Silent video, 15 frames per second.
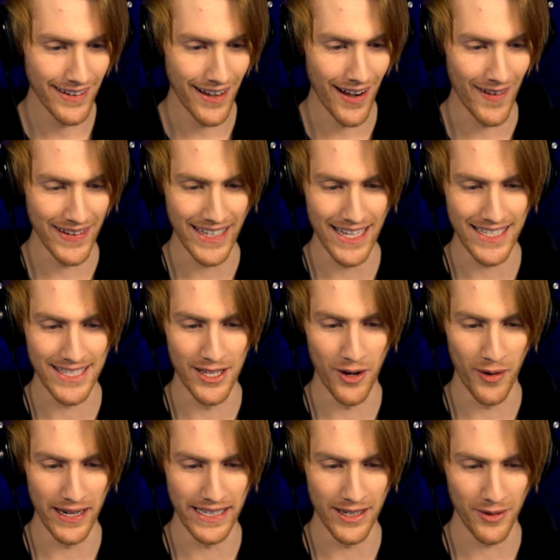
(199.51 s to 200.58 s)
Oh, he has
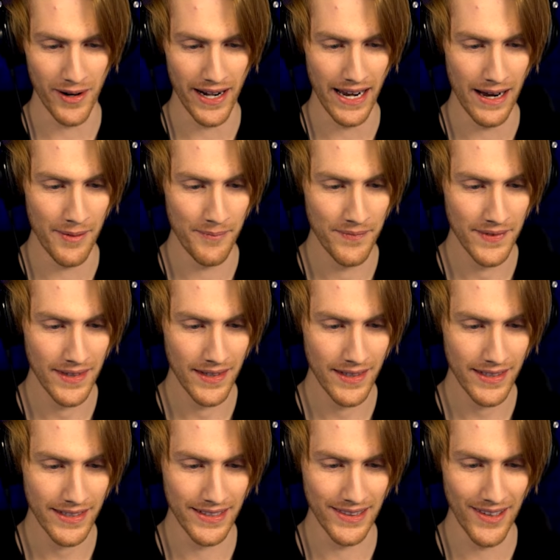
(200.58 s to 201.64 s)
no idea where I am.
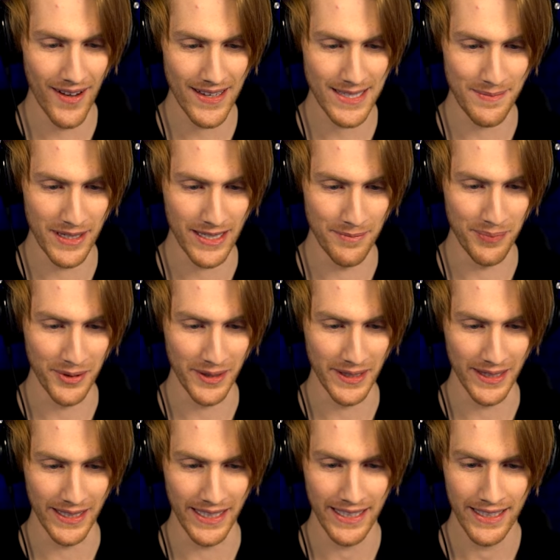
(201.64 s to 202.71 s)
He lost me
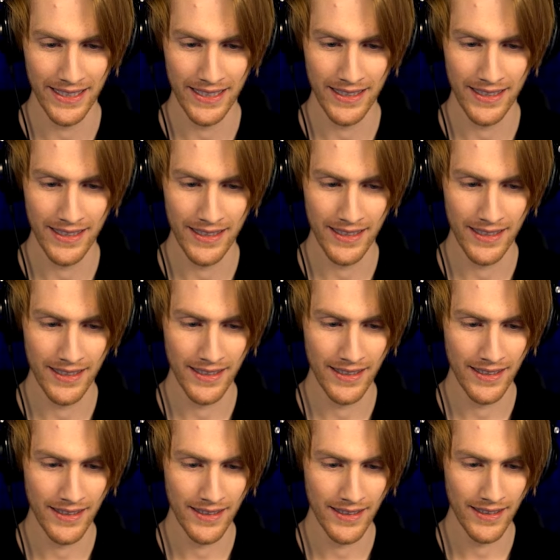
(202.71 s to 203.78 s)
completely. Alright,
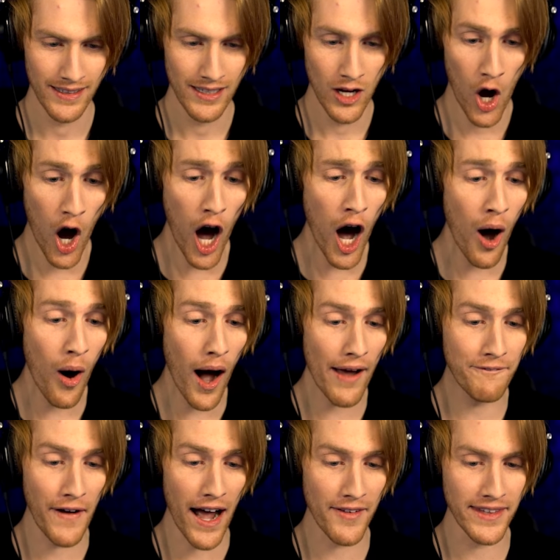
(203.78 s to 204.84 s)
I'm getting Oh, I
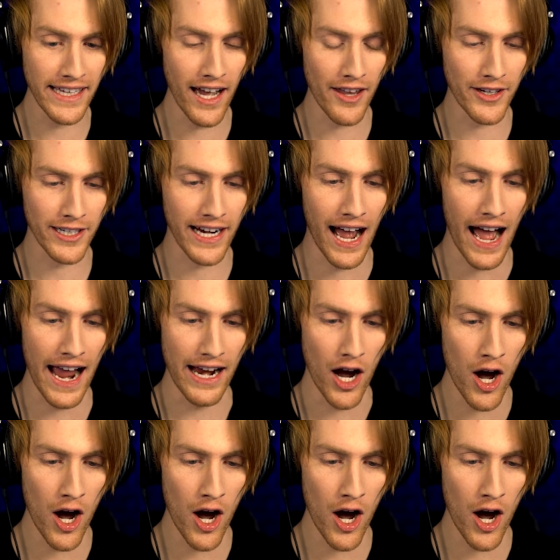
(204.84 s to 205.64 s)
up. found the other guy!